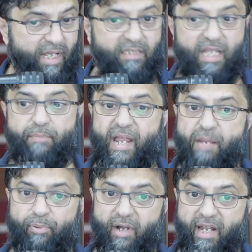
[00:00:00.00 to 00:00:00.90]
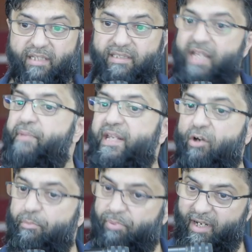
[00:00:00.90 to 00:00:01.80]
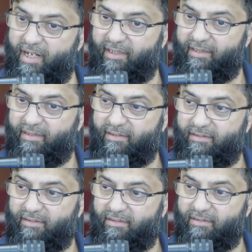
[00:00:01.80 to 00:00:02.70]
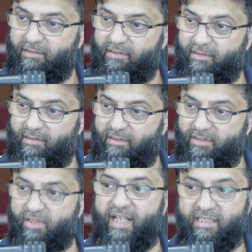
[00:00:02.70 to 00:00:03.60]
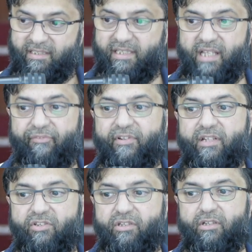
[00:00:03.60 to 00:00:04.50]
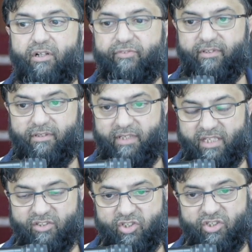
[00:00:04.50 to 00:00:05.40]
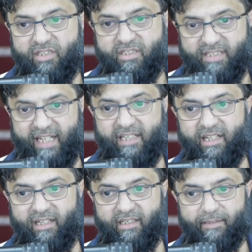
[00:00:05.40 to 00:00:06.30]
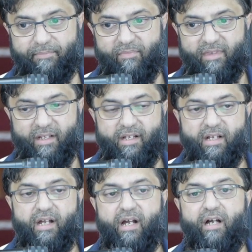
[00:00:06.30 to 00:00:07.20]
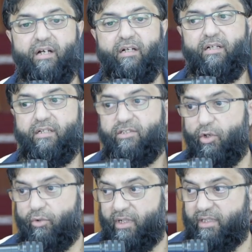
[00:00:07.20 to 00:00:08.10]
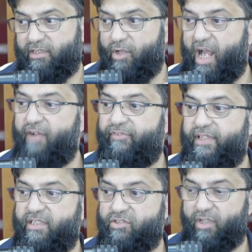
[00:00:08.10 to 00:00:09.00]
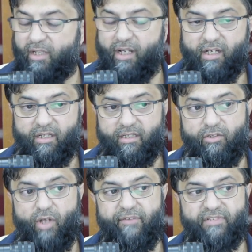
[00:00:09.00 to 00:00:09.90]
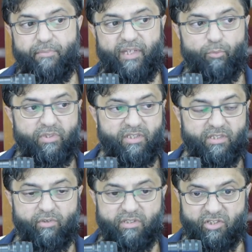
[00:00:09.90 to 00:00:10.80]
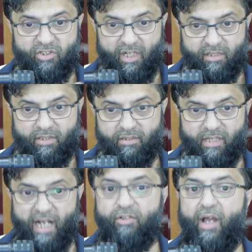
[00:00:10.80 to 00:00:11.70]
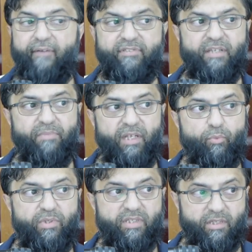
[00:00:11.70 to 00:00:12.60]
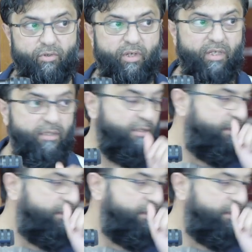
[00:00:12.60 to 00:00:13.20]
They may pray, they may not pray. So that's the definition of condition technically. So you have in the salah, you have something which is known as a shart and you have something which is a rukn.